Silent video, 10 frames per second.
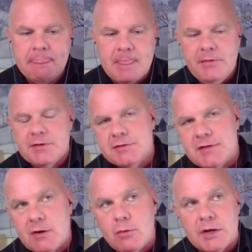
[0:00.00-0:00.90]
And this is
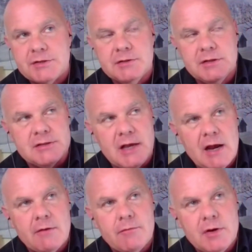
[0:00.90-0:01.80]
a question that is
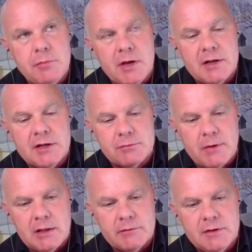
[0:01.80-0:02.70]
every bit as
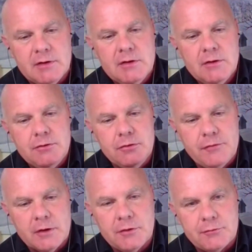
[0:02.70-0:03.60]
relevant to
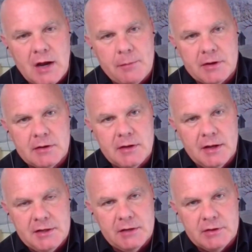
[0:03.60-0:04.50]
philanthropic
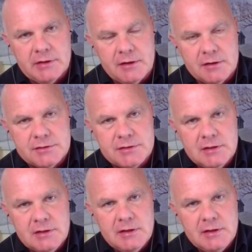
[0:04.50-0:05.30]
and giving leaders